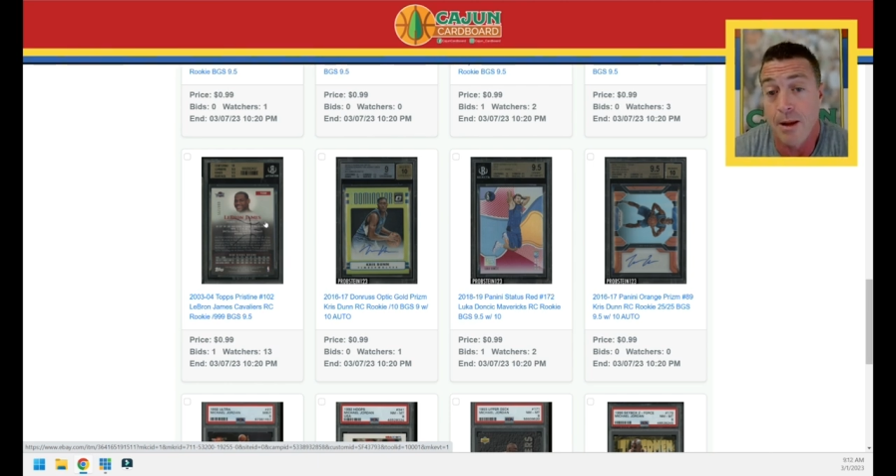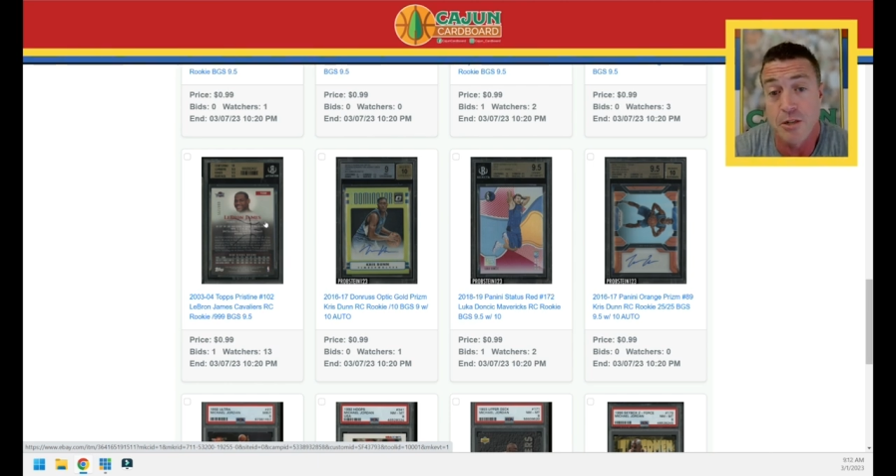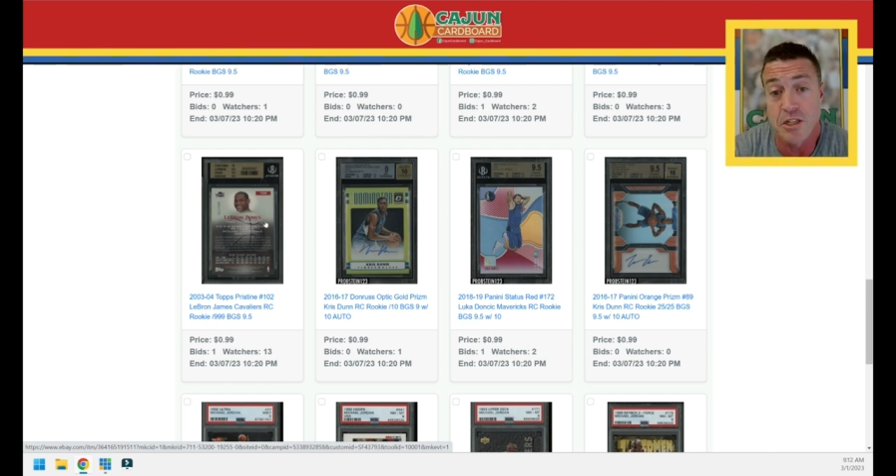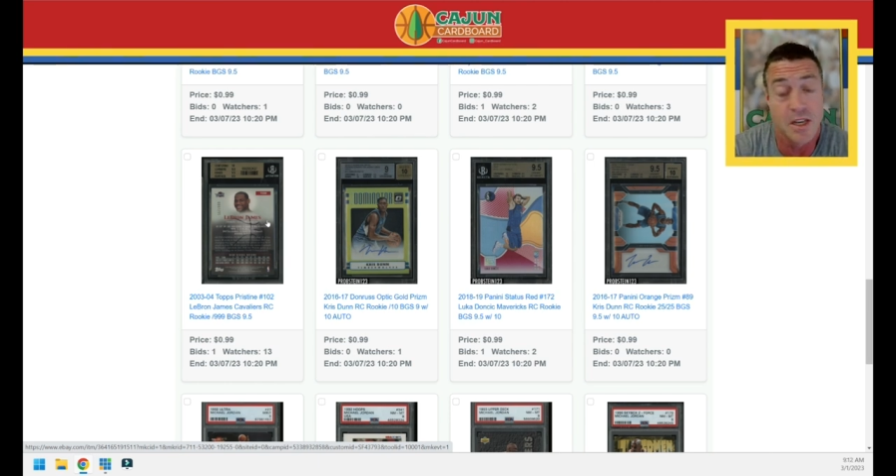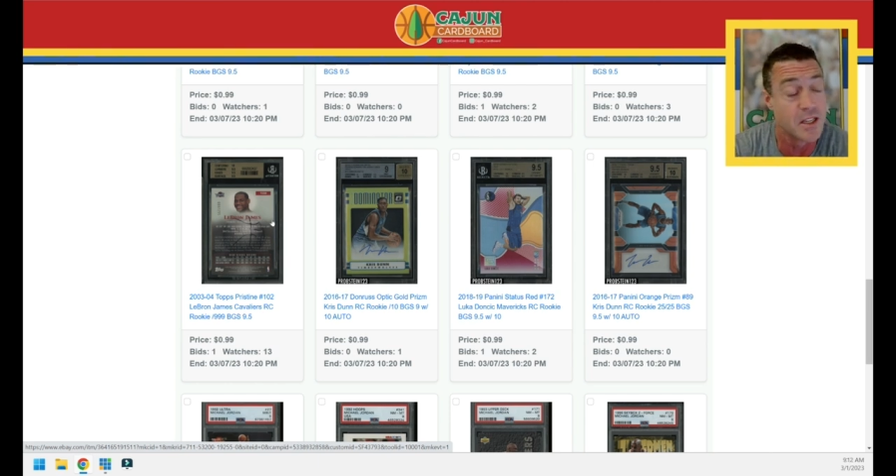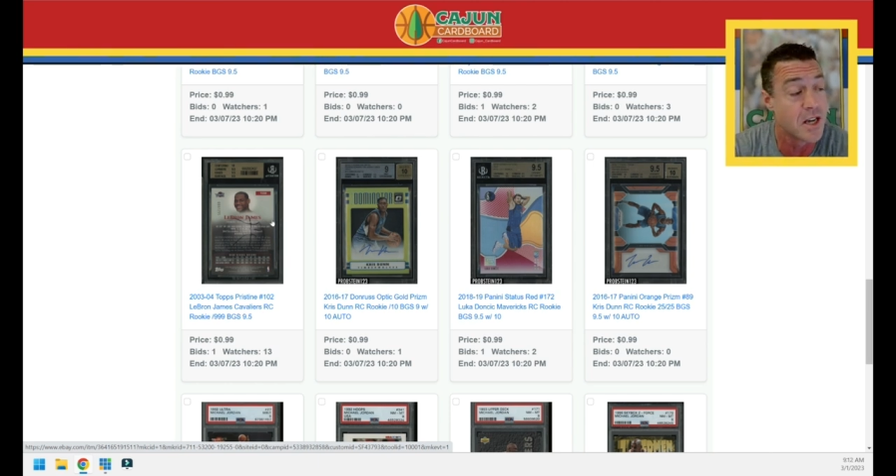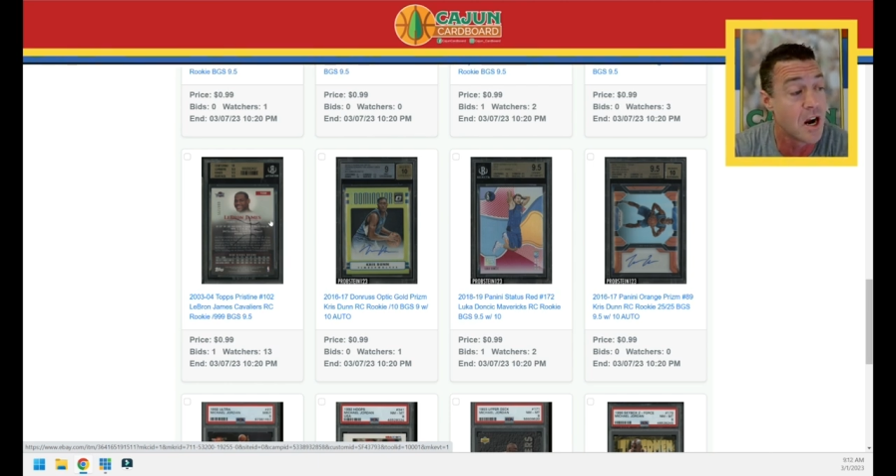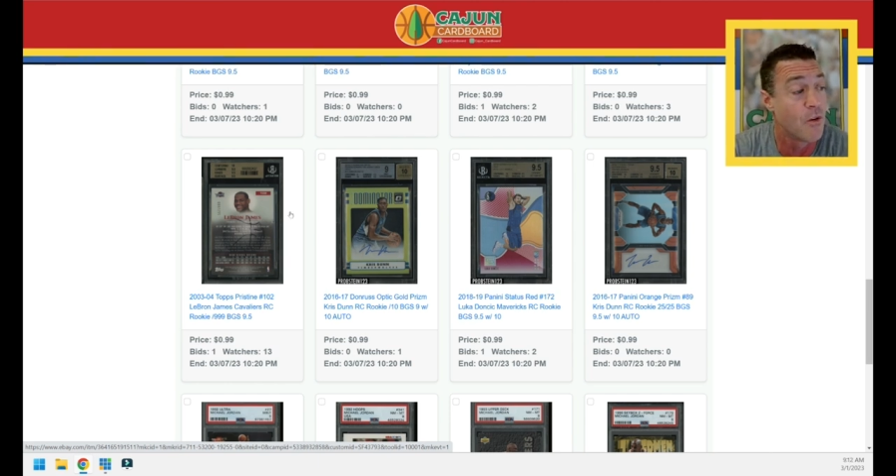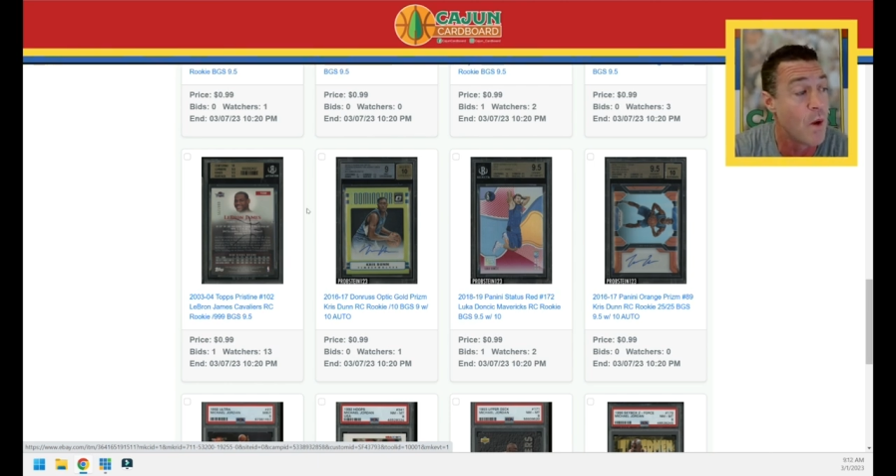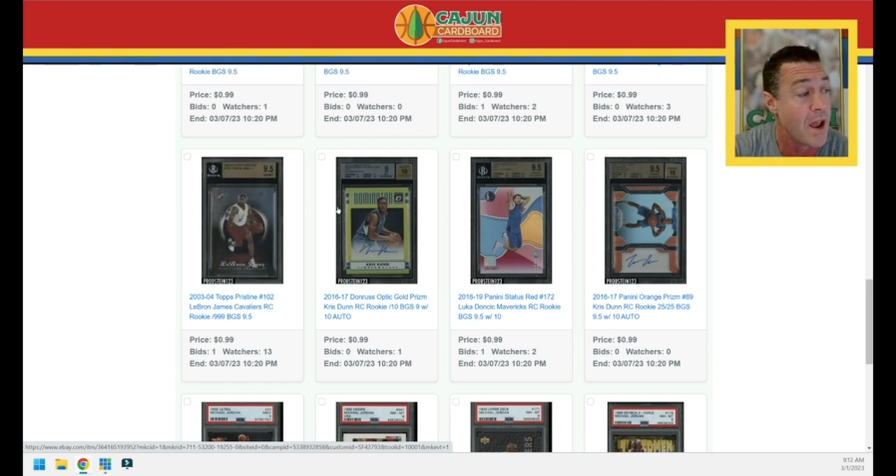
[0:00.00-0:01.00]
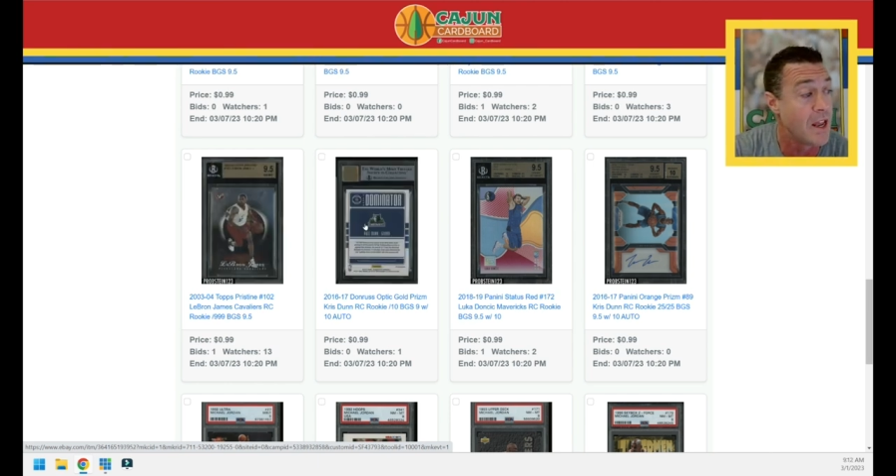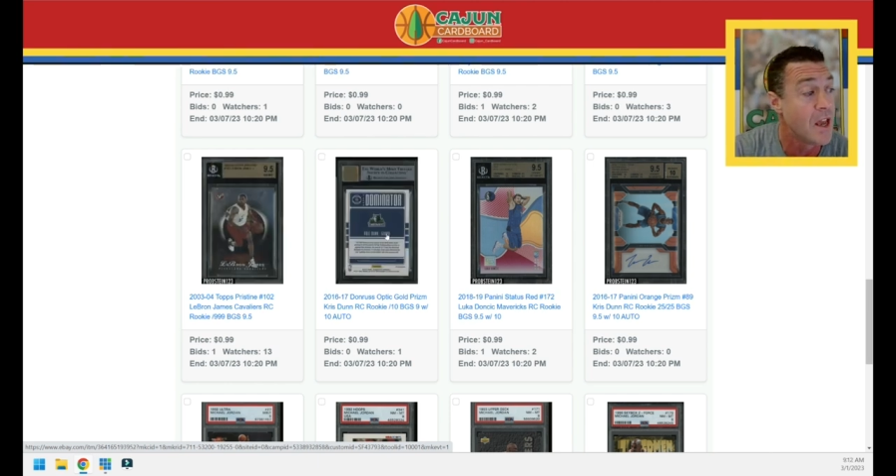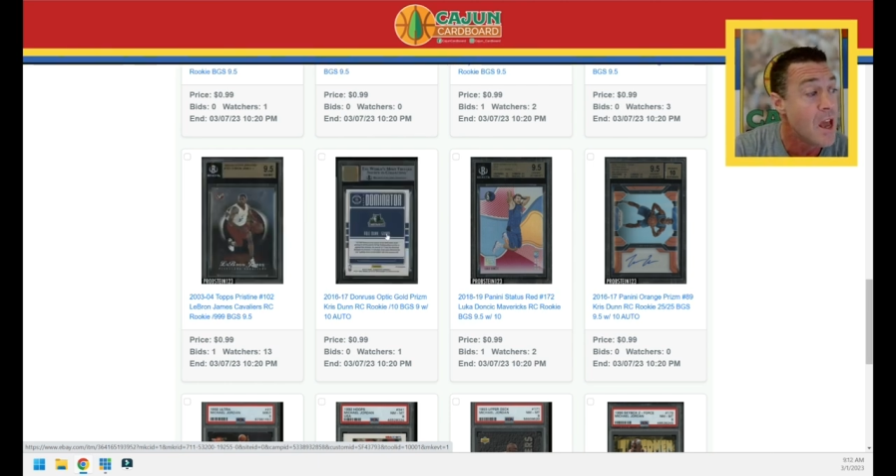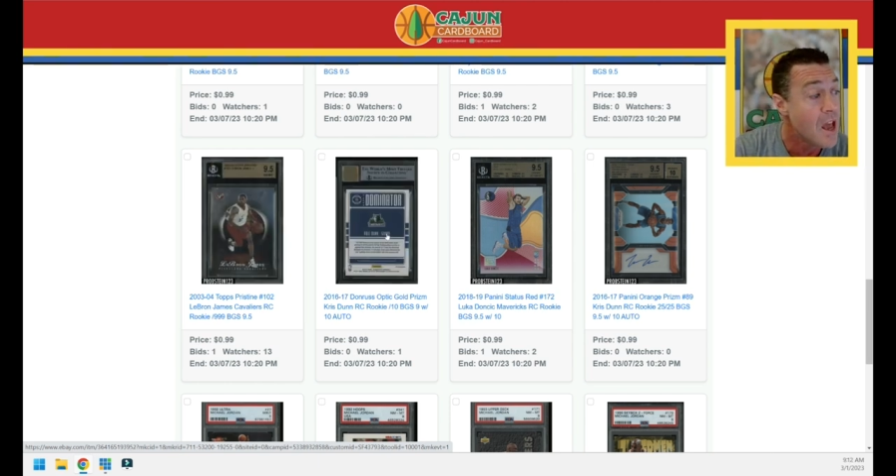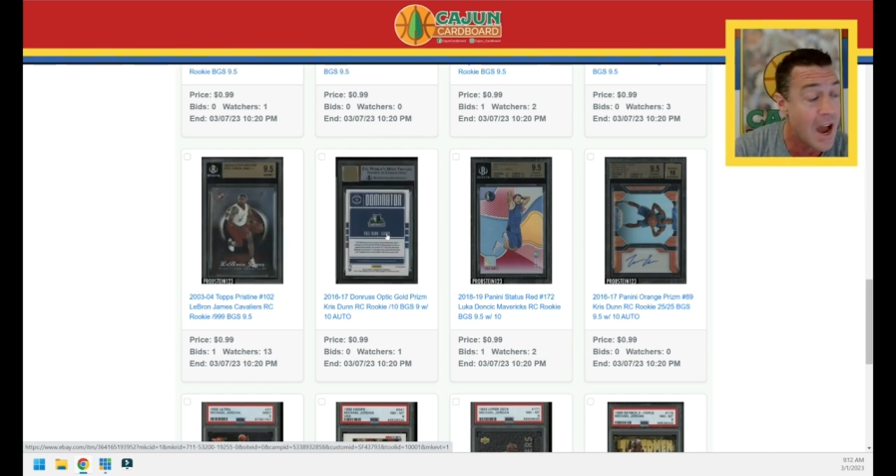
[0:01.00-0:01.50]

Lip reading: I'm just sick and tired of waiting.